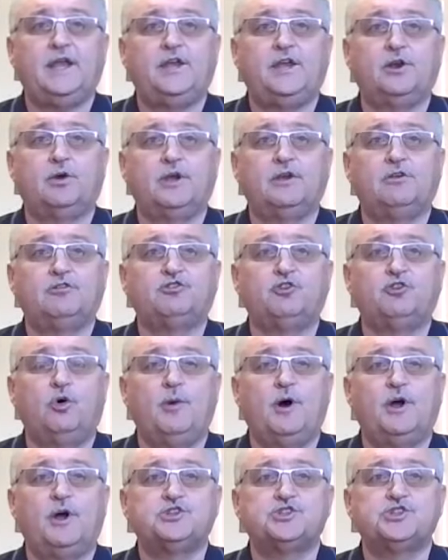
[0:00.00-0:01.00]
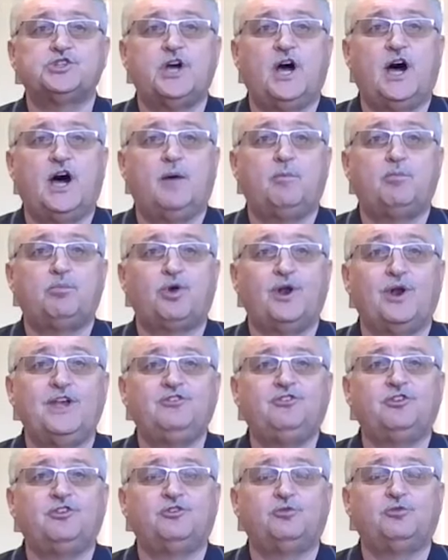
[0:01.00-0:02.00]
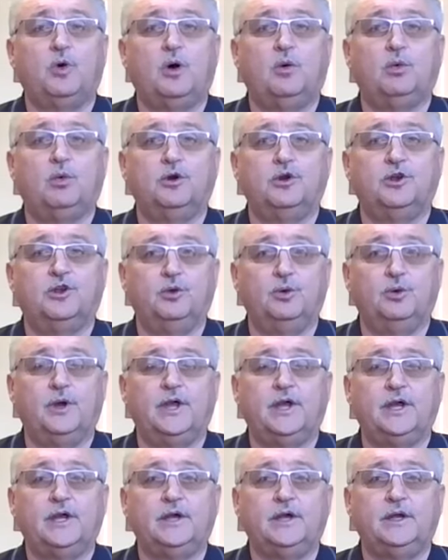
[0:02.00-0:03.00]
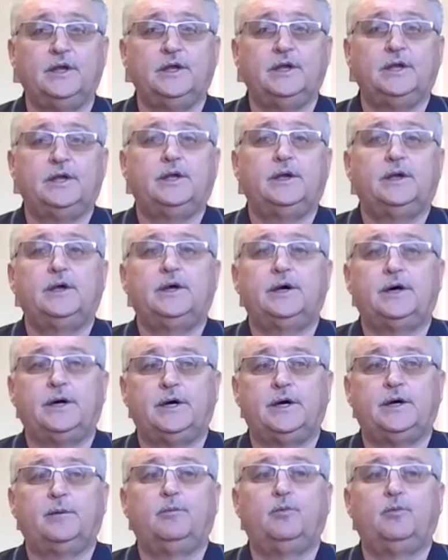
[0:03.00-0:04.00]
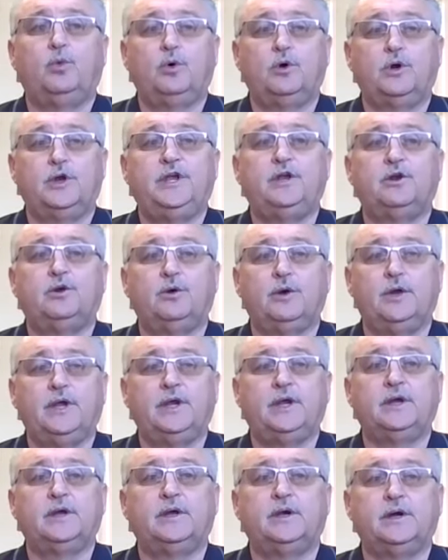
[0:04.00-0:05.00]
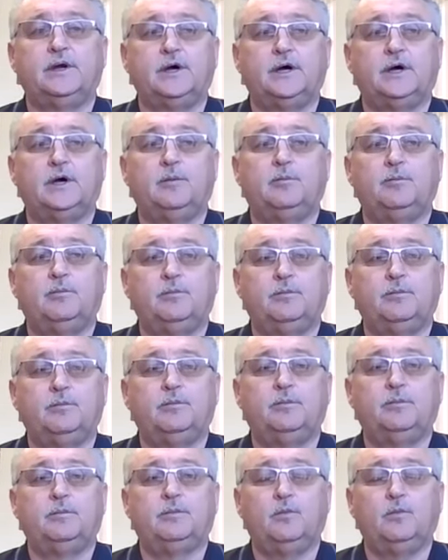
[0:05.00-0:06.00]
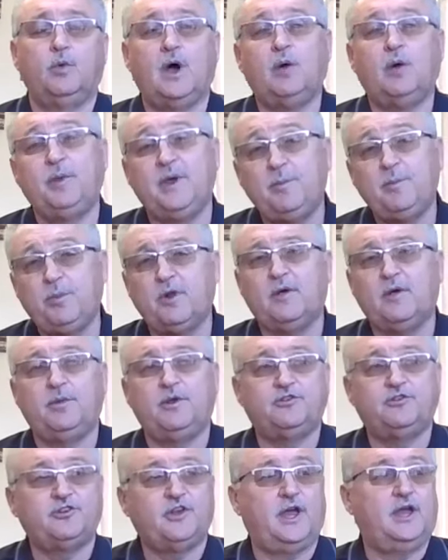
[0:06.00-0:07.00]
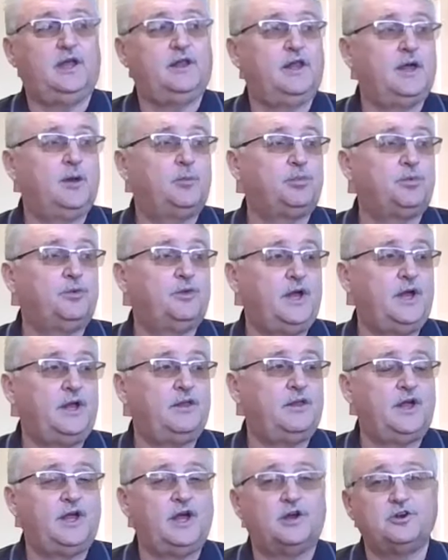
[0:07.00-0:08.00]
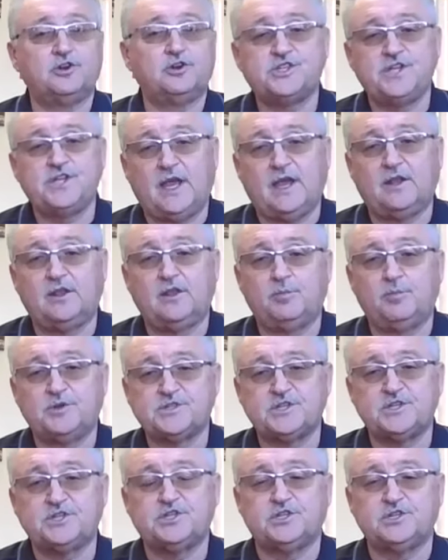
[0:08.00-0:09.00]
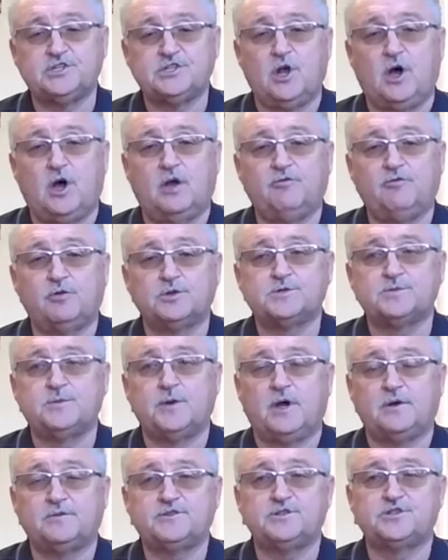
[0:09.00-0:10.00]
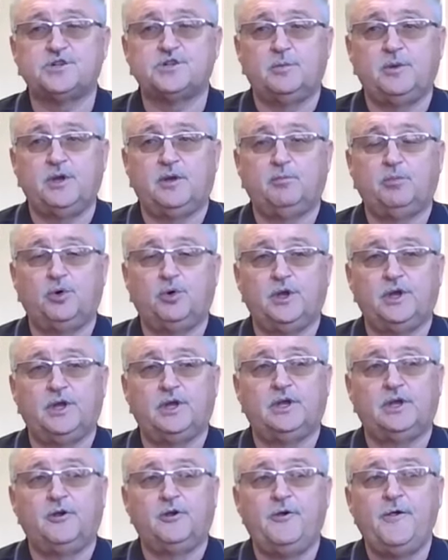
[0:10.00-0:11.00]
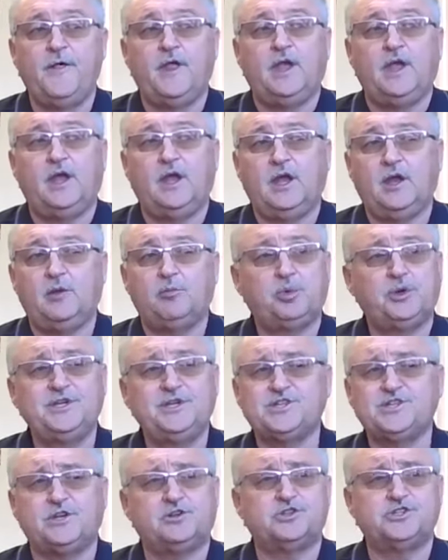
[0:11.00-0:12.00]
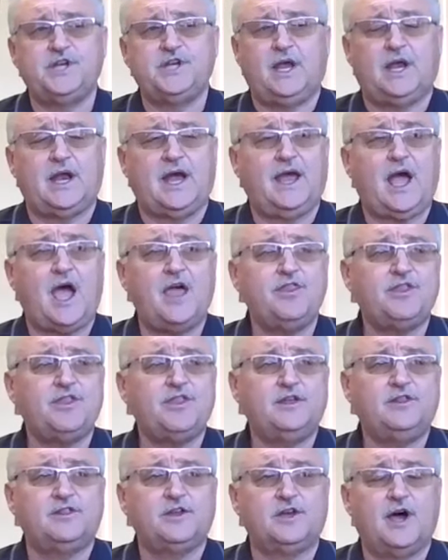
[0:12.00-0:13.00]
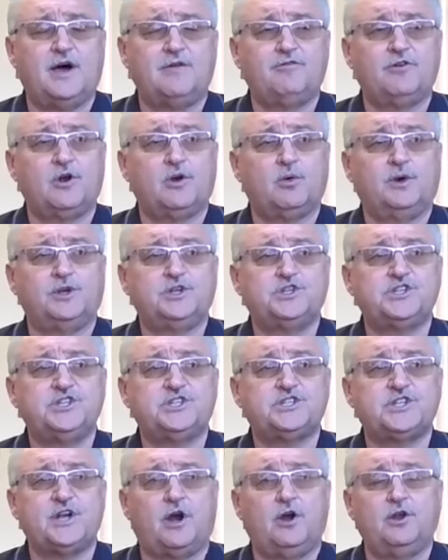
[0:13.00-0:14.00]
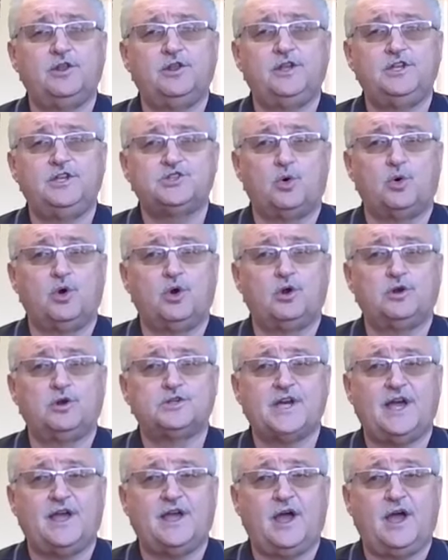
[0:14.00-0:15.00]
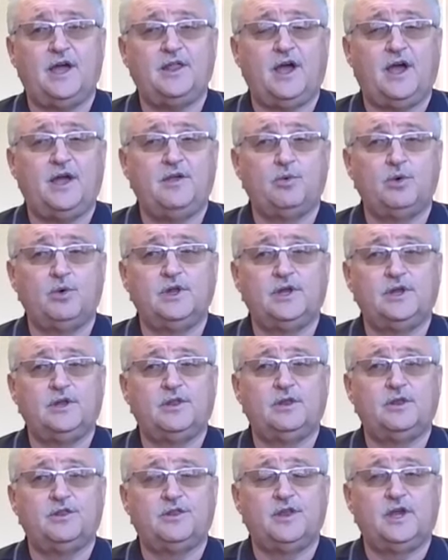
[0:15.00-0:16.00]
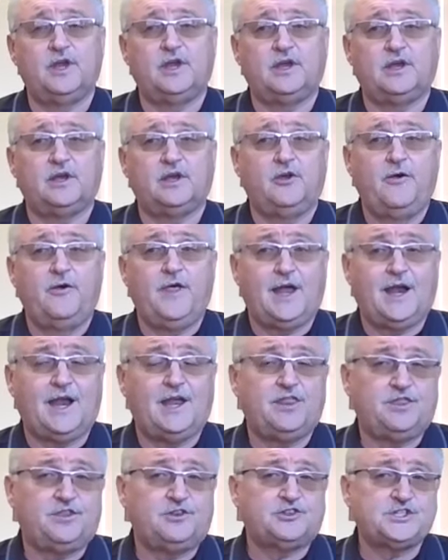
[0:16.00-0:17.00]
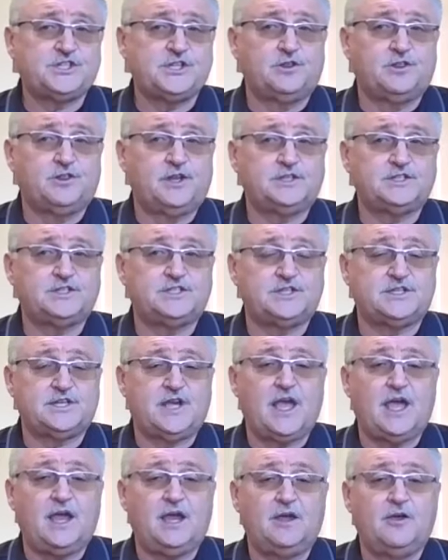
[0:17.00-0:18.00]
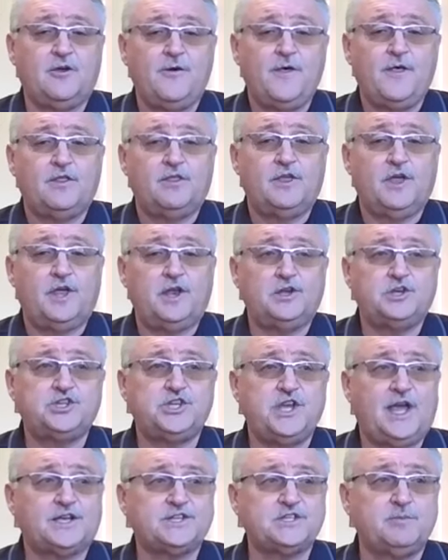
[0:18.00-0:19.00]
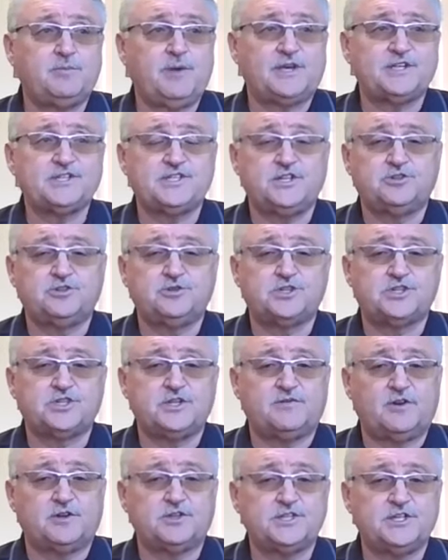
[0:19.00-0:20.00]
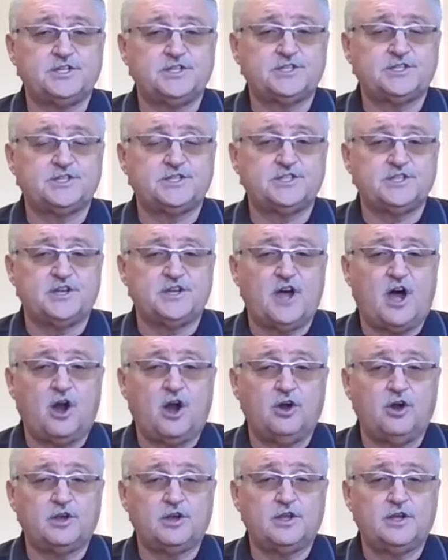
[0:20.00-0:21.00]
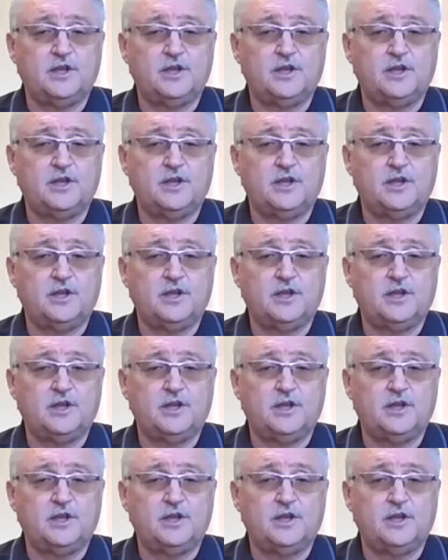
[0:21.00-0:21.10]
hearing so much praise as what we're doing. We're hearing, people have been saying they understand the positions law enforcement officers are being put in. And please understand, I think the governor, when she started these orders, I really think, and I still think to today, that she has the best interest of our citizens in heart.